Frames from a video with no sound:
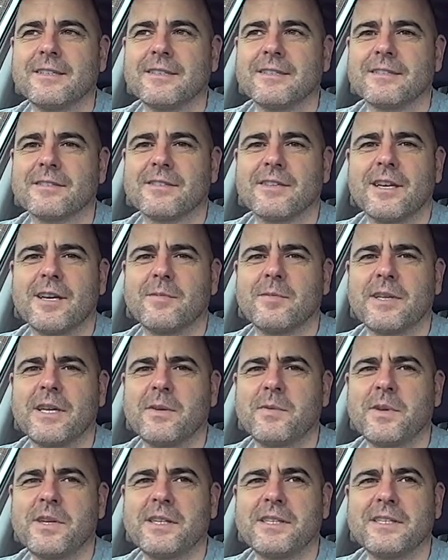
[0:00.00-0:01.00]
So I'm like,
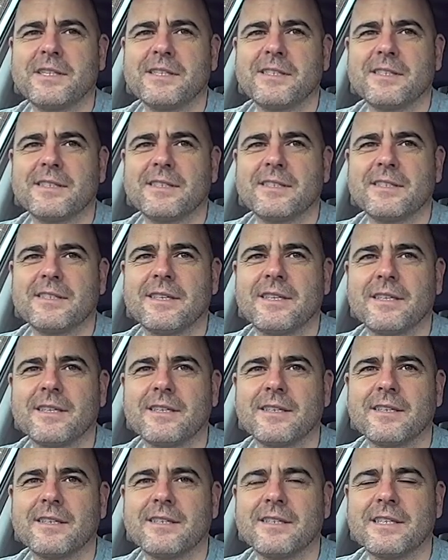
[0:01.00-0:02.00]
well,
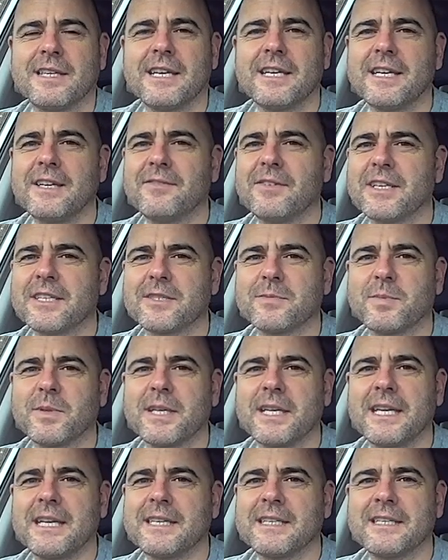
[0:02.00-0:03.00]
you hadn't even
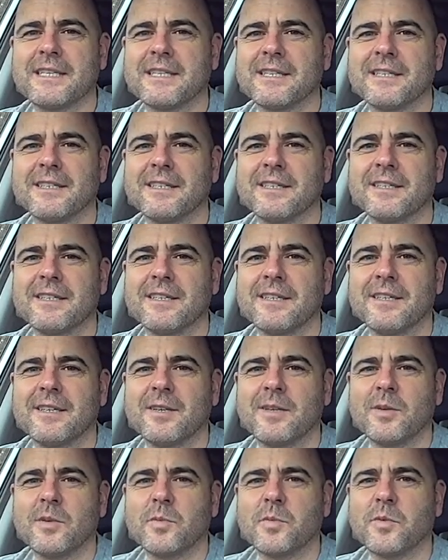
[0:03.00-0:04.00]
explained
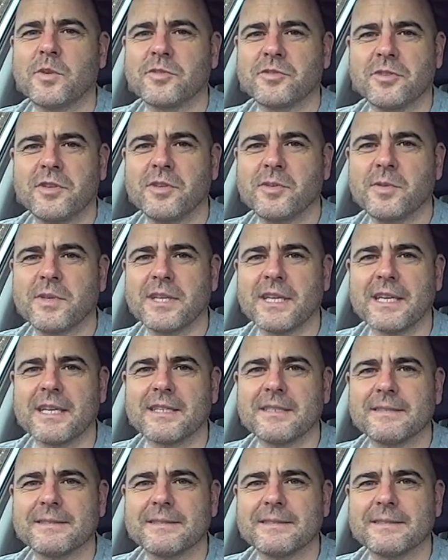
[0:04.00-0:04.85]
what's wrong with it.